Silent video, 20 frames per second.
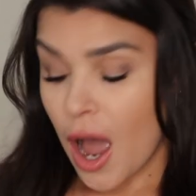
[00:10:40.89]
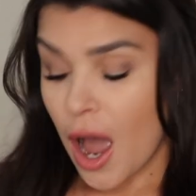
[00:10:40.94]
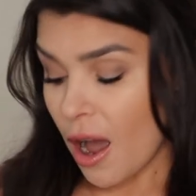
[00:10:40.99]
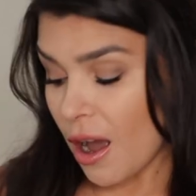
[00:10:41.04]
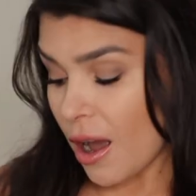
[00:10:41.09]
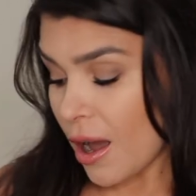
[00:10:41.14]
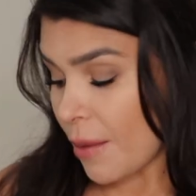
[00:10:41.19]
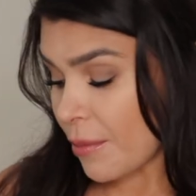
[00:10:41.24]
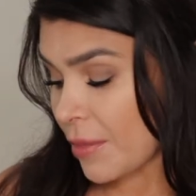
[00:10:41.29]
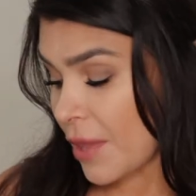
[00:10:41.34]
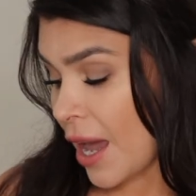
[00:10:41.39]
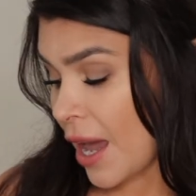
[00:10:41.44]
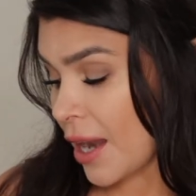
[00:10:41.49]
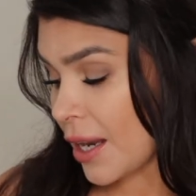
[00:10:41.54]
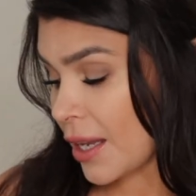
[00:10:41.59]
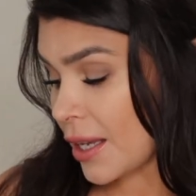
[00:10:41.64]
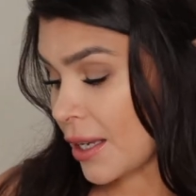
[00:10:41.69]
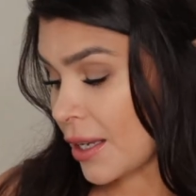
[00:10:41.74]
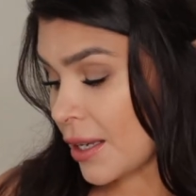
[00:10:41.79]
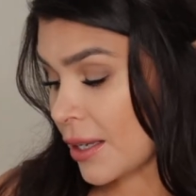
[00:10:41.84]

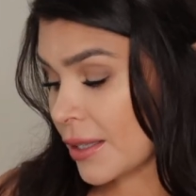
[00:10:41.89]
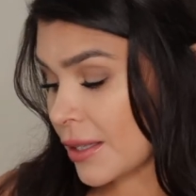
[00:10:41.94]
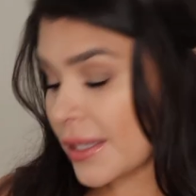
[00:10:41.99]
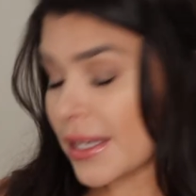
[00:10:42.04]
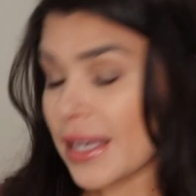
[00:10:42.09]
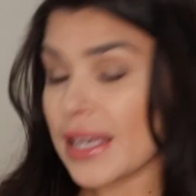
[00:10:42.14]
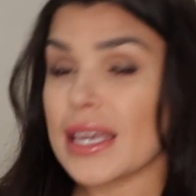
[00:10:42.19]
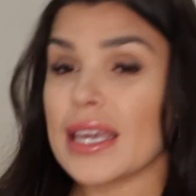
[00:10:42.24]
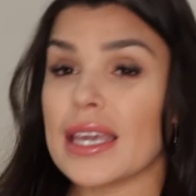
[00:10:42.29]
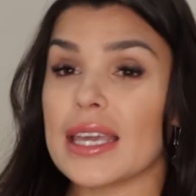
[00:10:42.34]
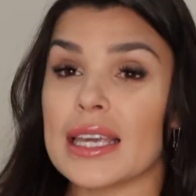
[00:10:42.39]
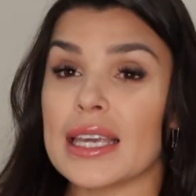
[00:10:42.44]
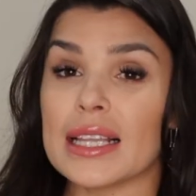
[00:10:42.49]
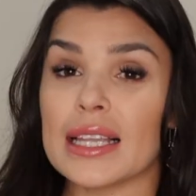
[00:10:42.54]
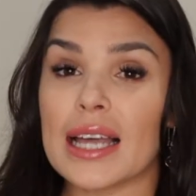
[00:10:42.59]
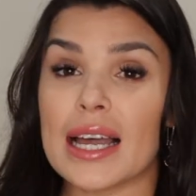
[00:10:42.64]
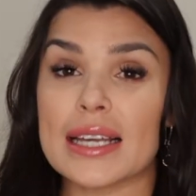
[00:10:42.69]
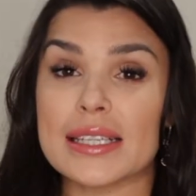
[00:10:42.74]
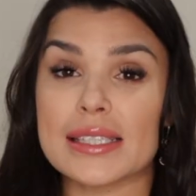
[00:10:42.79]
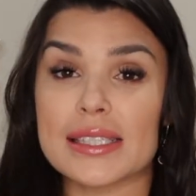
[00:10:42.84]
That is
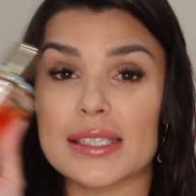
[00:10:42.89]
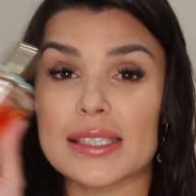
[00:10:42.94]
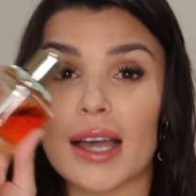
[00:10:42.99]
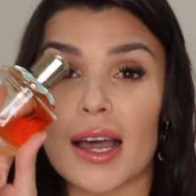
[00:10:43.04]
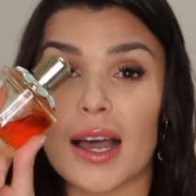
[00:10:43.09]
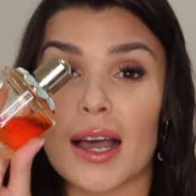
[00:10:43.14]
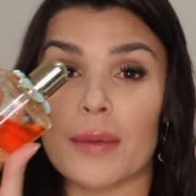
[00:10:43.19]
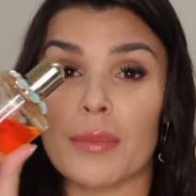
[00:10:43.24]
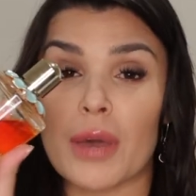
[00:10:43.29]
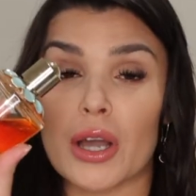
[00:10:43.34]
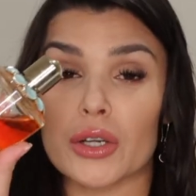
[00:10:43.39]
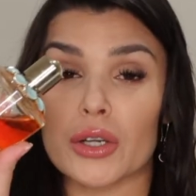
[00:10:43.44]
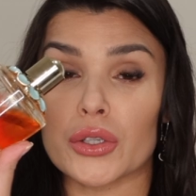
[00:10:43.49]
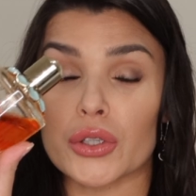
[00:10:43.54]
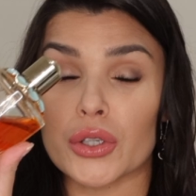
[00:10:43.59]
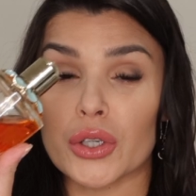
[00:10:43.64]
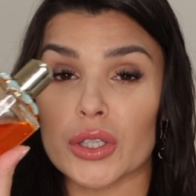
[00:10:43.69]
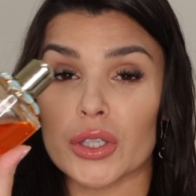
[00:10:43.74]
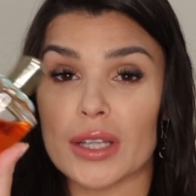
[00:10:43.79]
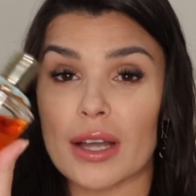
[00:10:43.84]
Eli Saab,
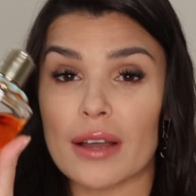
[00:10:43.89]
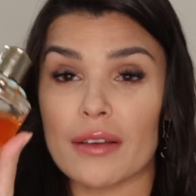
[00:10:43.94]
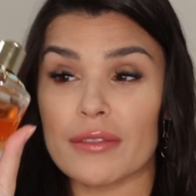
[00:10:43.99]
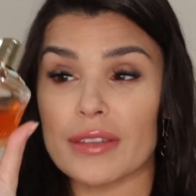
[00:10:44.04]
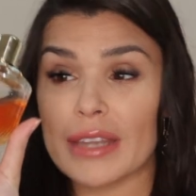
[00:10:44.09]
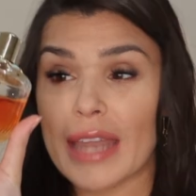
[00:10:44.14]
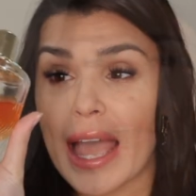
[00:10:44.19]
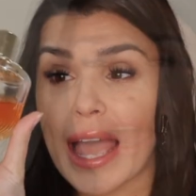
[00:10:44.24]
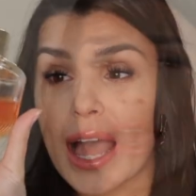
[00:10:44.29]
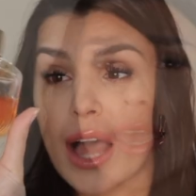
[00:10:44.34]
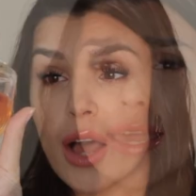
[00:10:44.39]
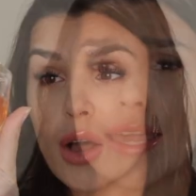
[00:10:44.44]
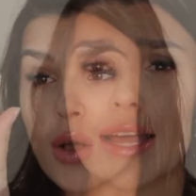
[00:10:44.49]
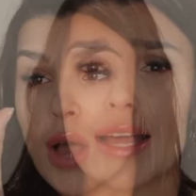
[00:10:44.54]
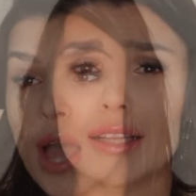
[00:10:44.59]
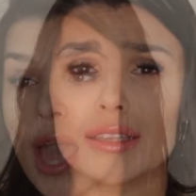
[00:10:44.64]
Girl of Now.